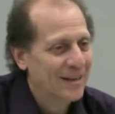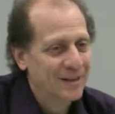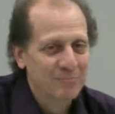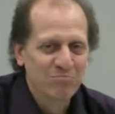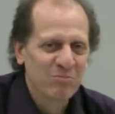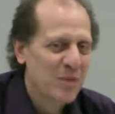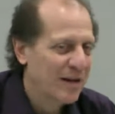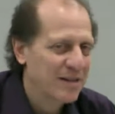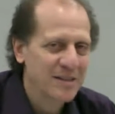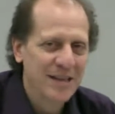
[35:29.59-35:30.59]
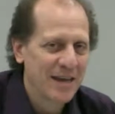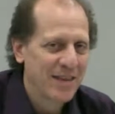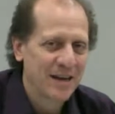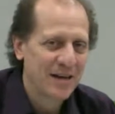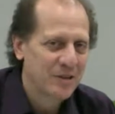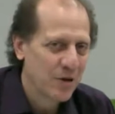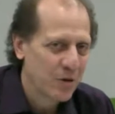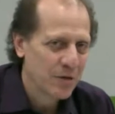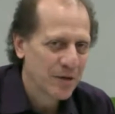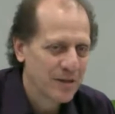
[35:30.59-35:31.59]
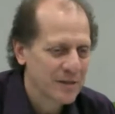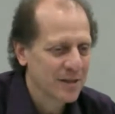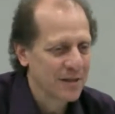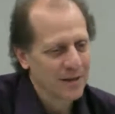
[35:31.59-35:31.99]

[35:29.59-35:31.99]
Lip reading: I'm not going to say that I know this.